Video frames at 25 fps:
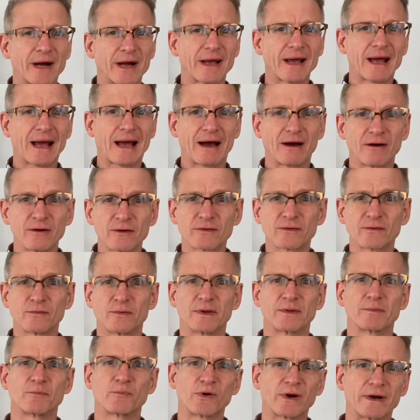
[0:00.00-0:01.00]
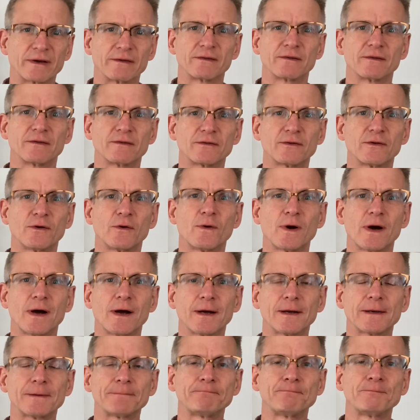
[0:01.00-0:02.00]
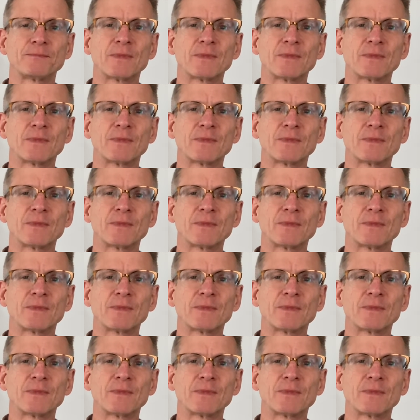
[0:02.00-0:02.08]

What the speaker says: a house with prices so high?